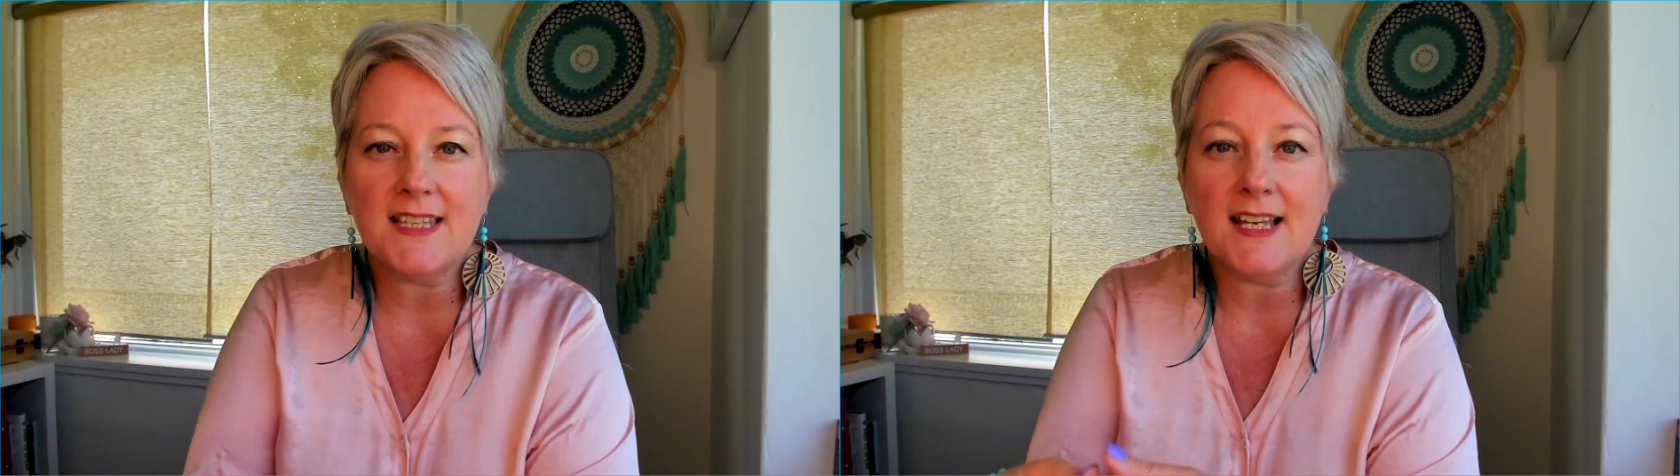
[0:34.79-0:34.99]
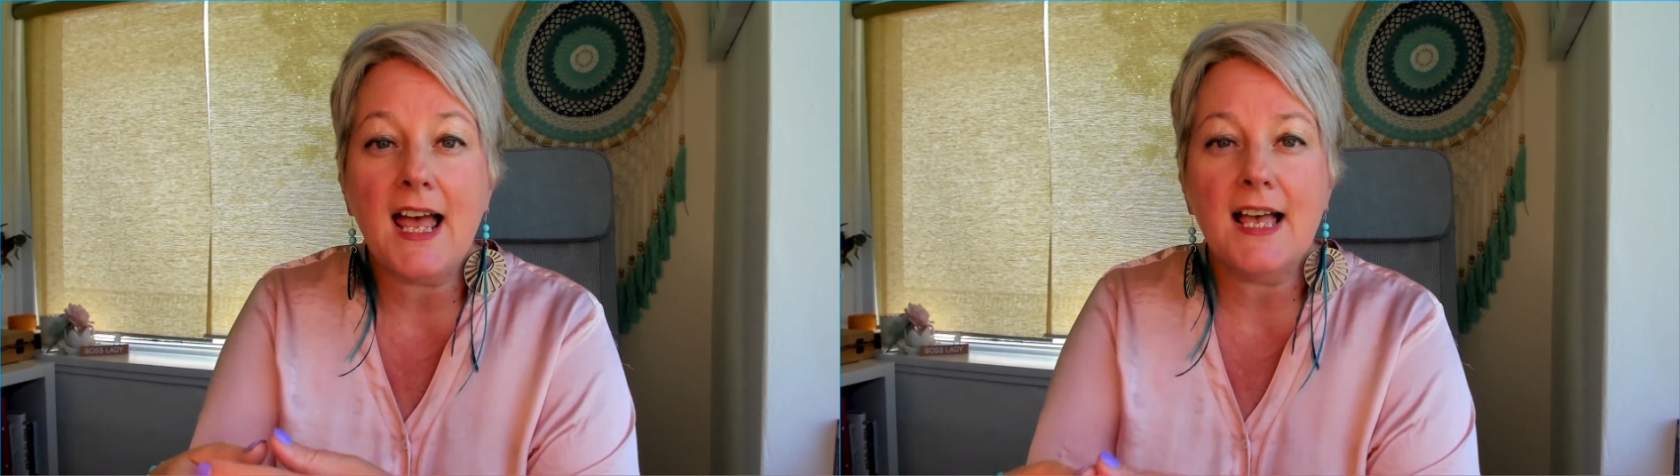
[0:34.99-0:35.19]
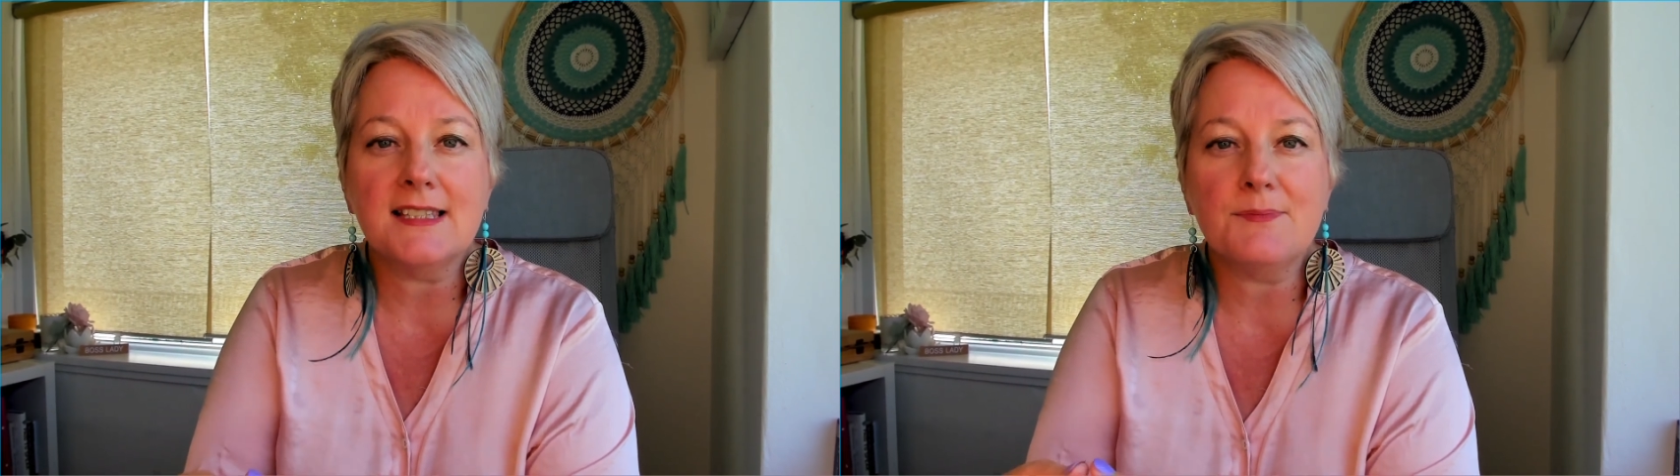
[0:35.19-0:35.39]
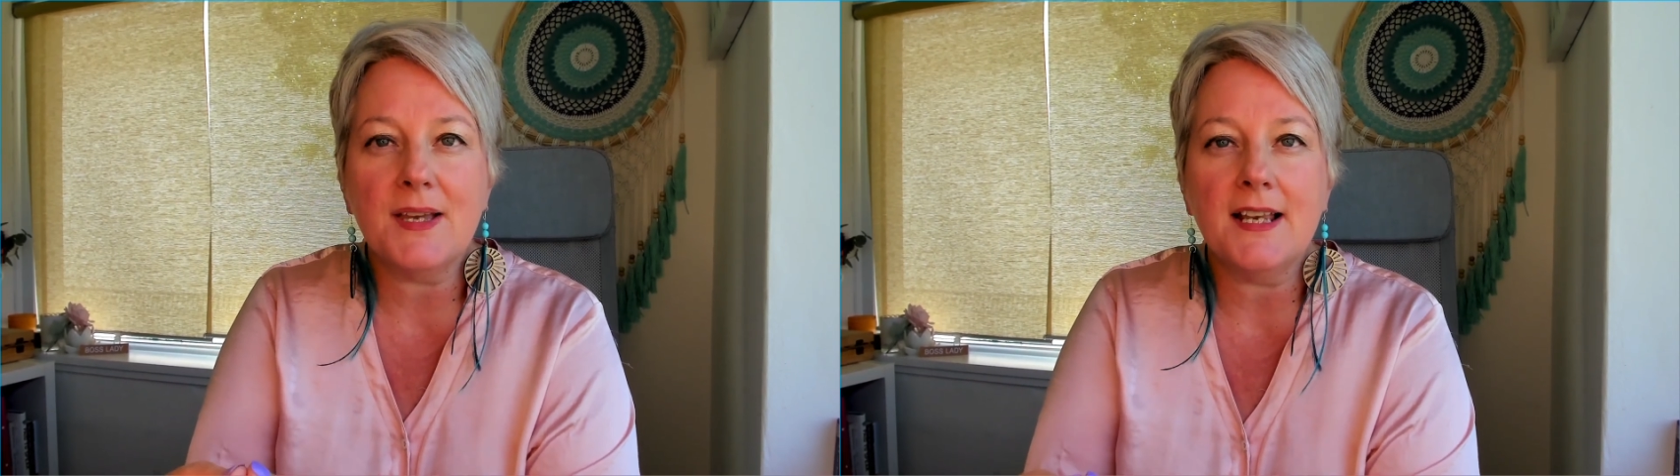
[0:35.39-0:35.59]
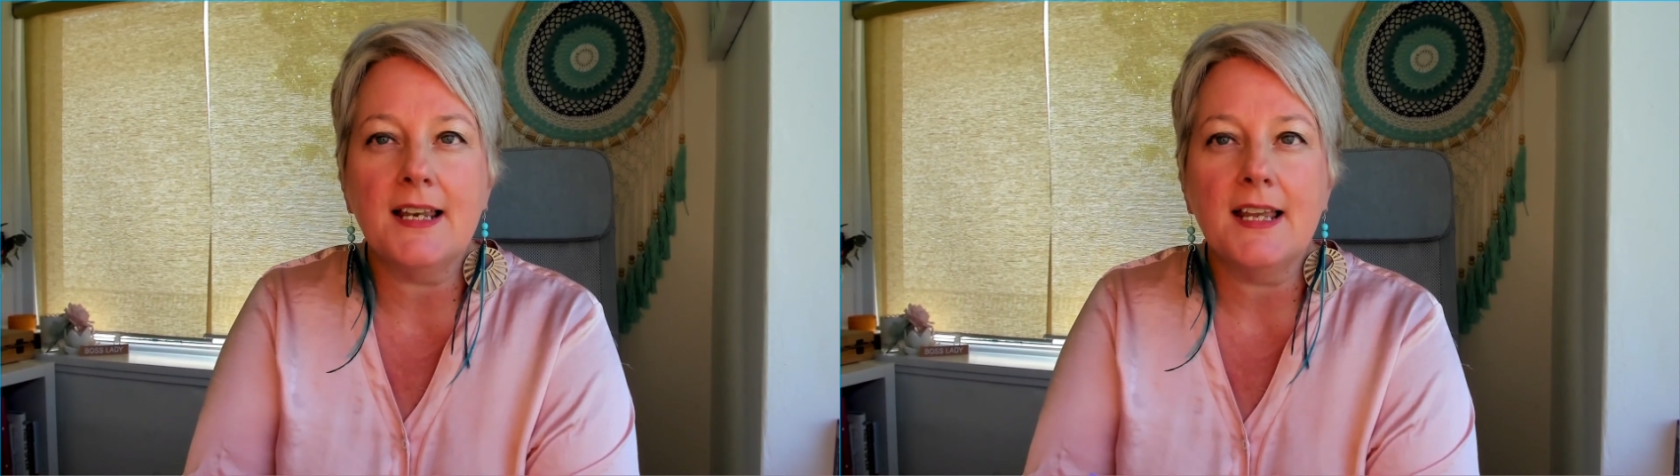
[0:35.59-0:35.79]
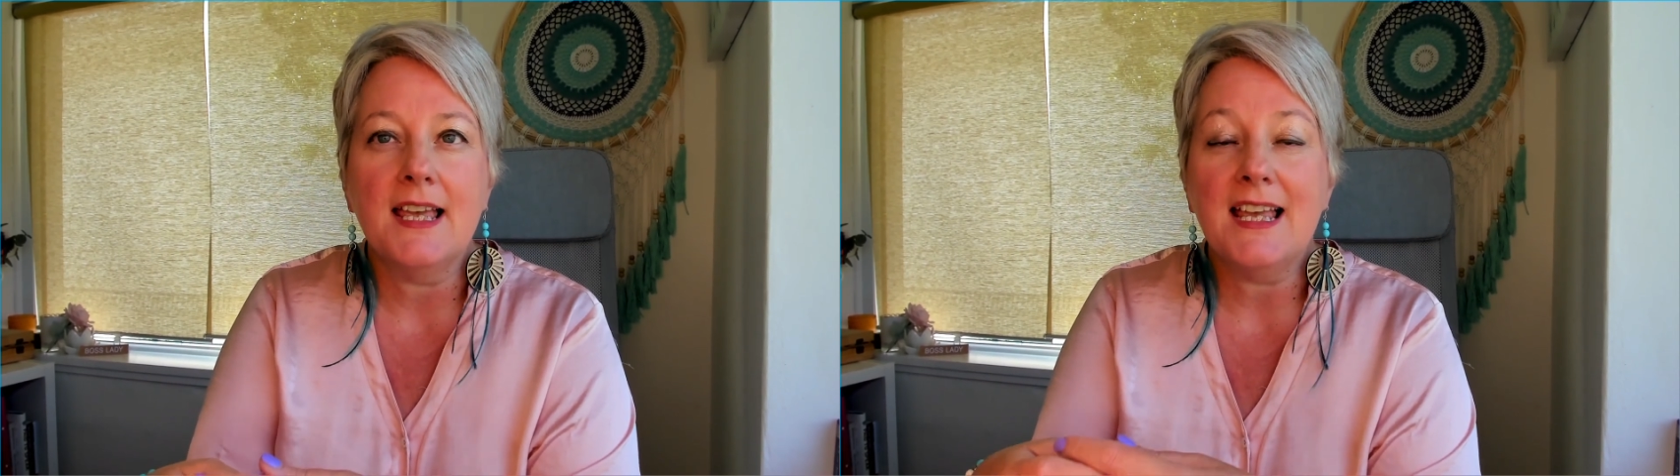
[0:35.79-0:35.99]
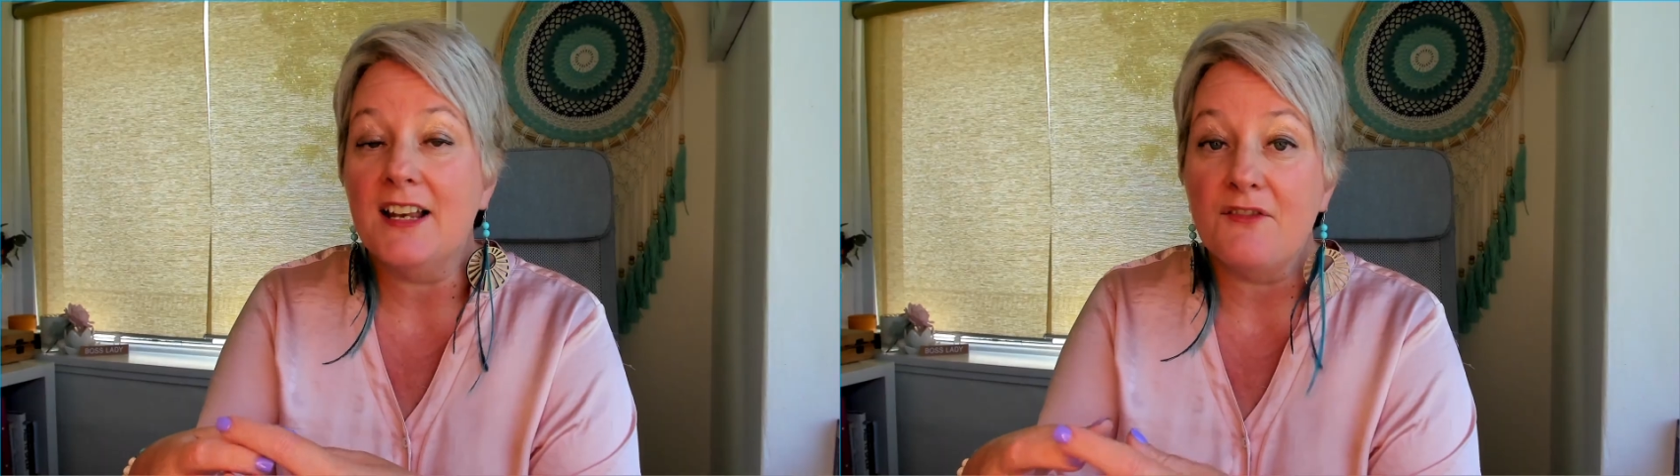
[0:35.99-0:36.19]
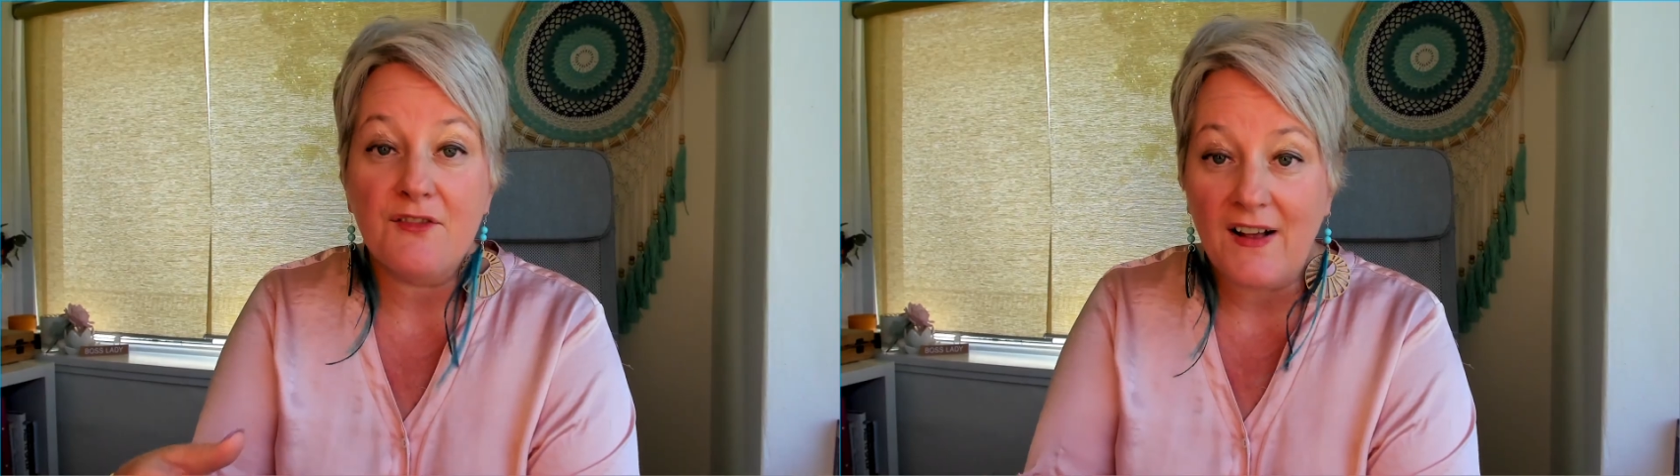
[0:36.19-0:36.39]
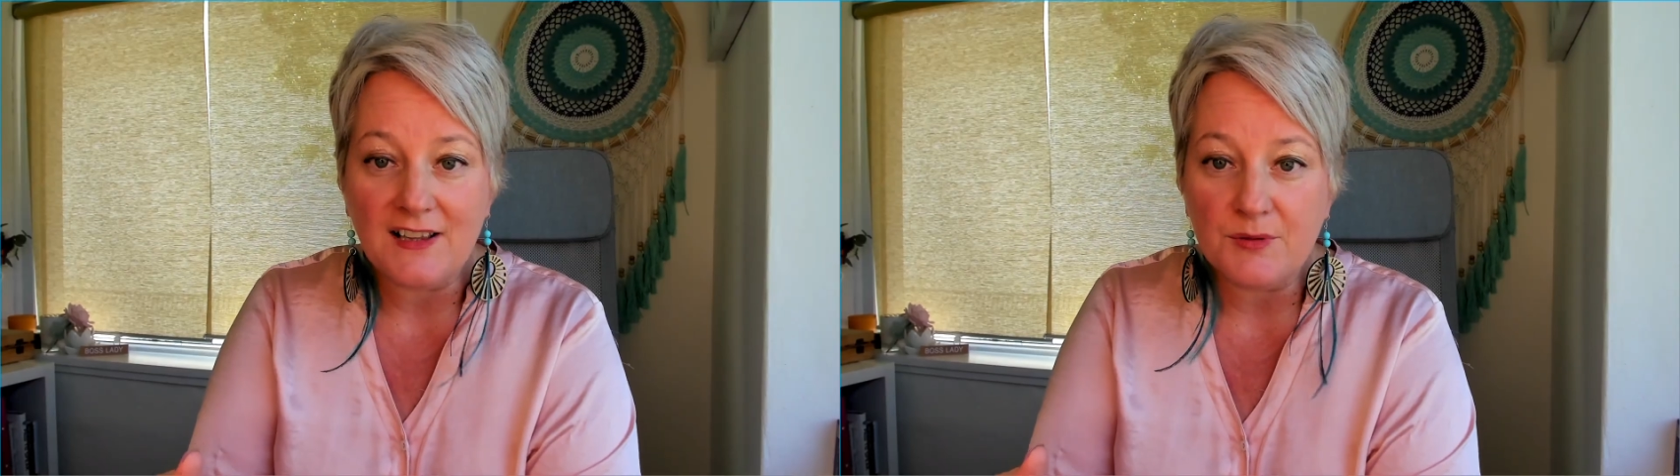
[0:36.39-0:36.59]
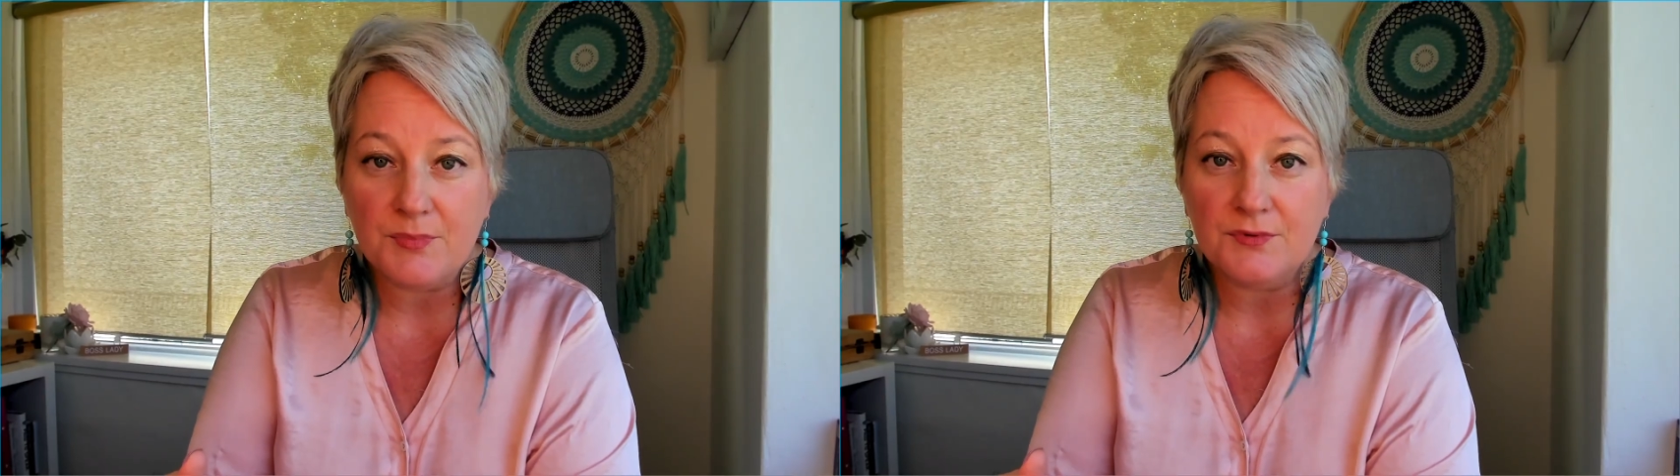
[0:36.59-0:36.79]
that has been
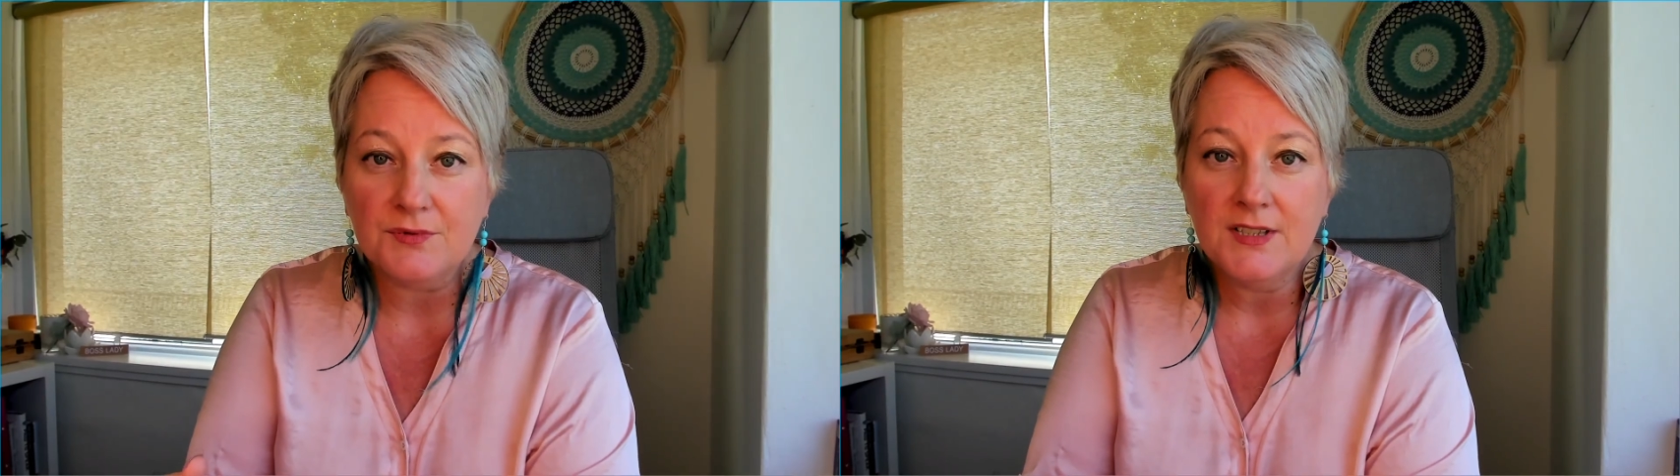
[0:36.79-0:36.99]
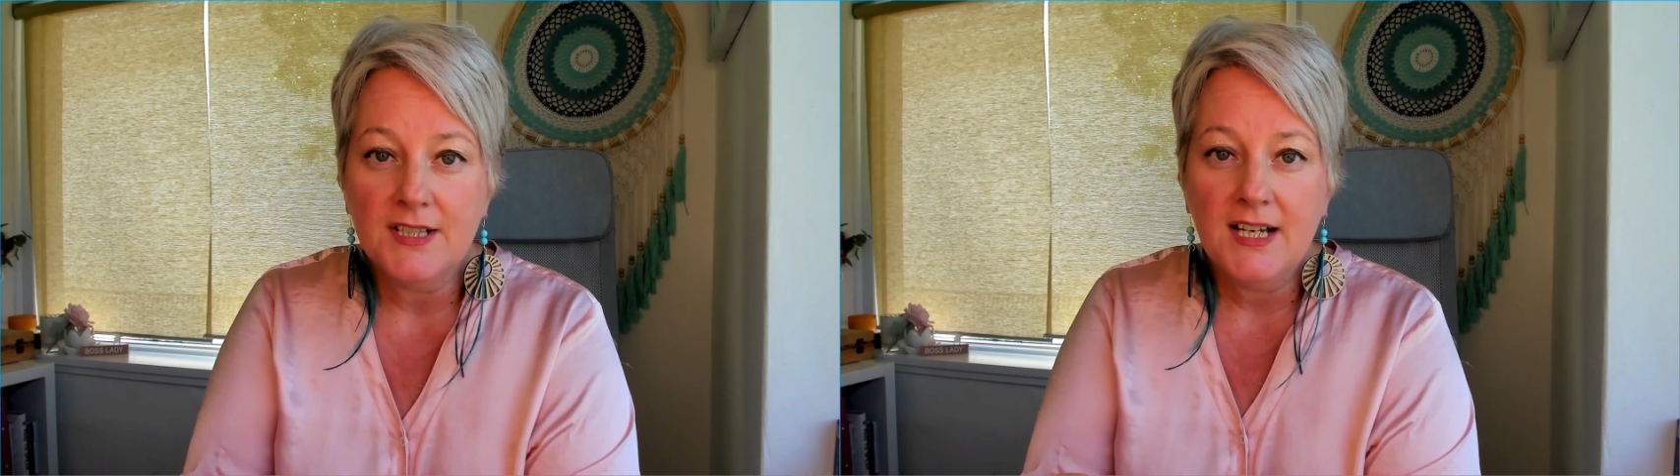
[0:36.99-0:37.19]
invaluable.